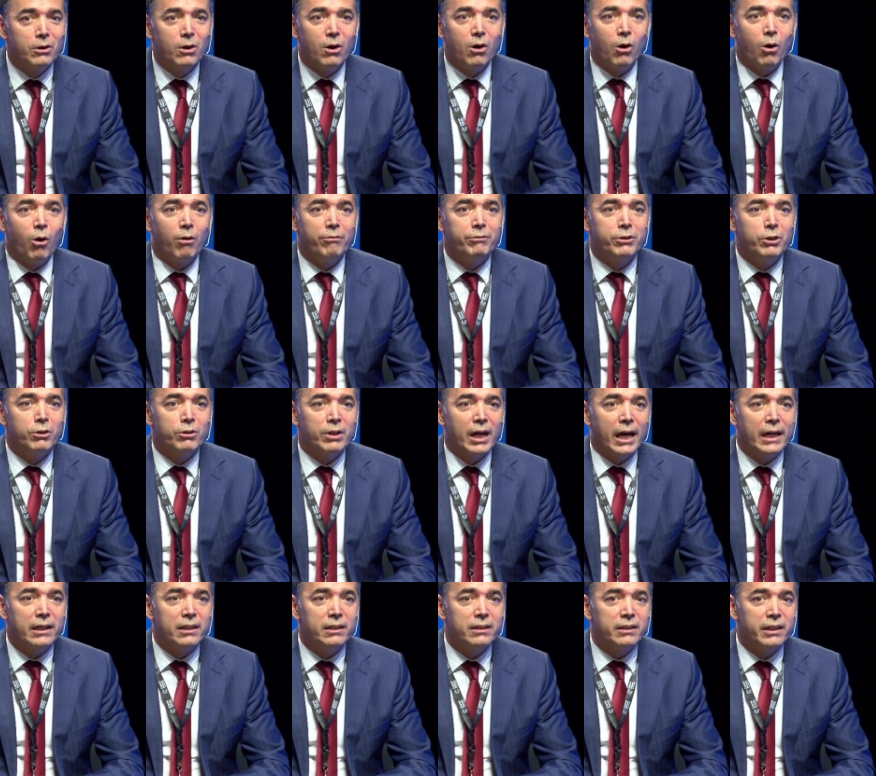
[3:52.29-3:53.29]
of the
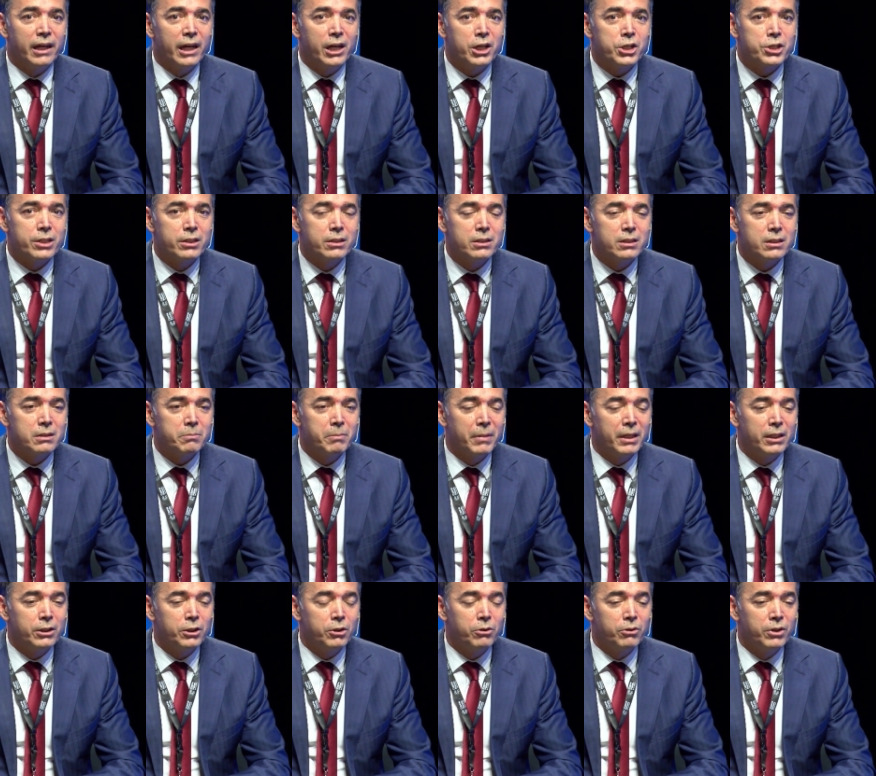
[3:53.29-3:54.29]
United Nations,
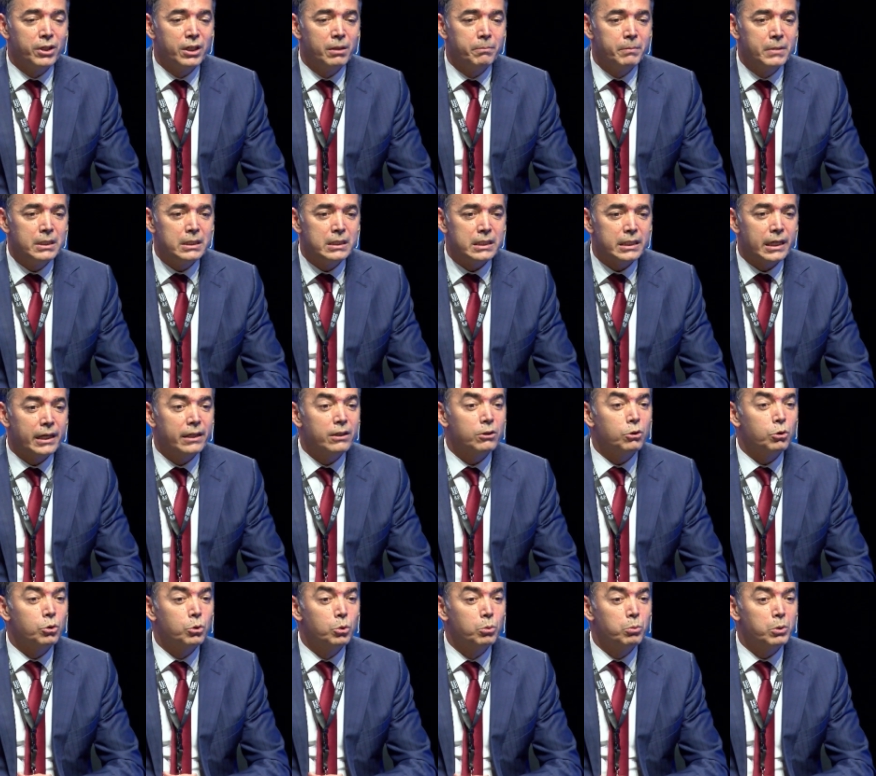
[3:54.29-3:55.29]
Matthew Nimitz, and
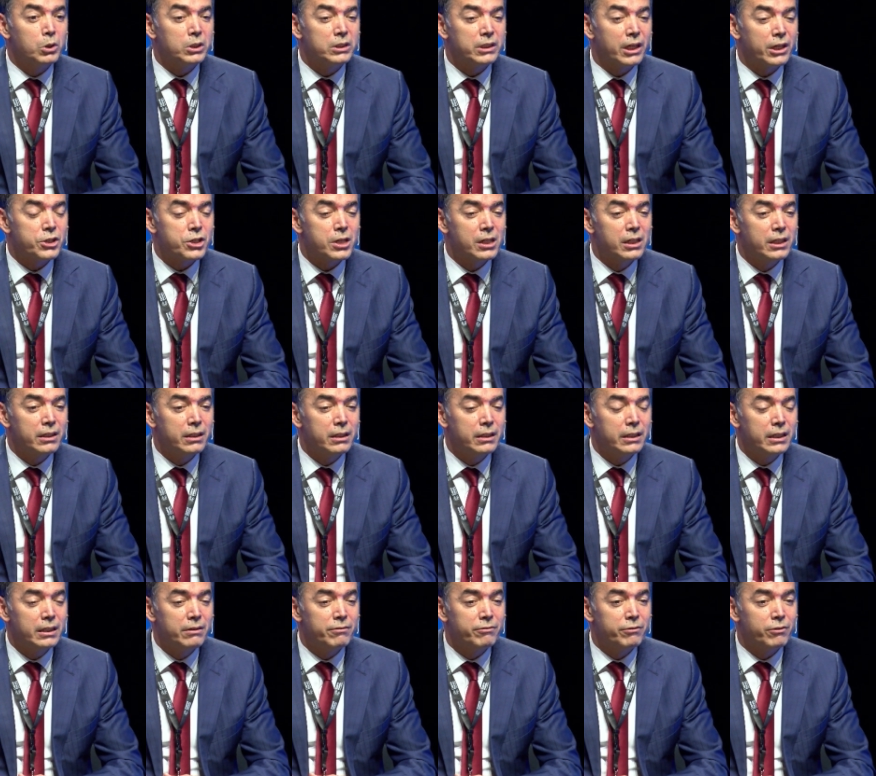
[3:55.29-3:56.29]
who was
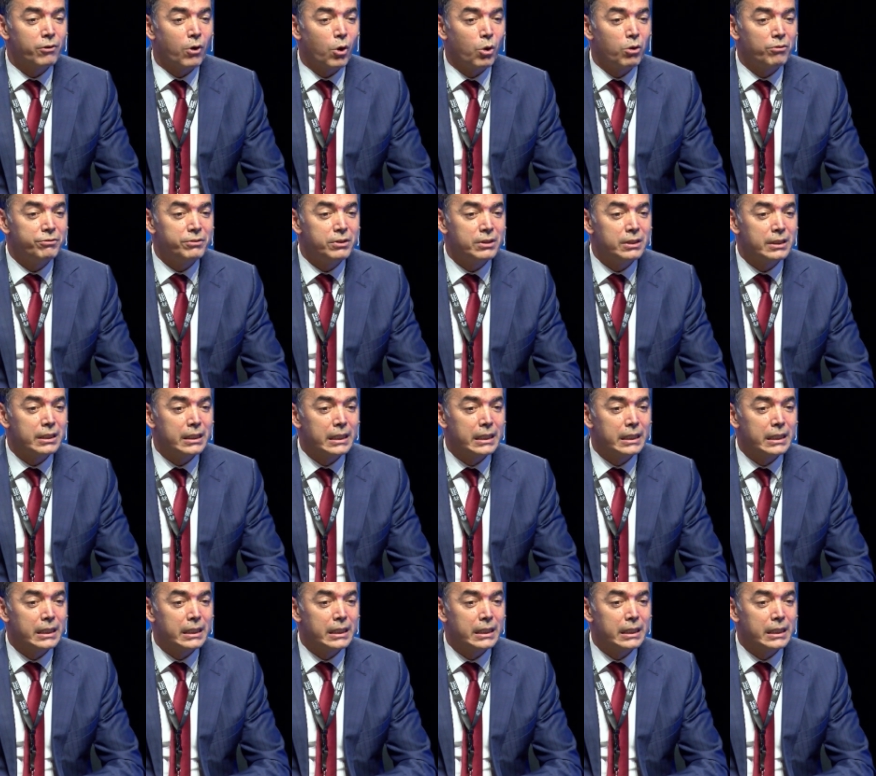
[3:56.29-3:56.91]
actually involved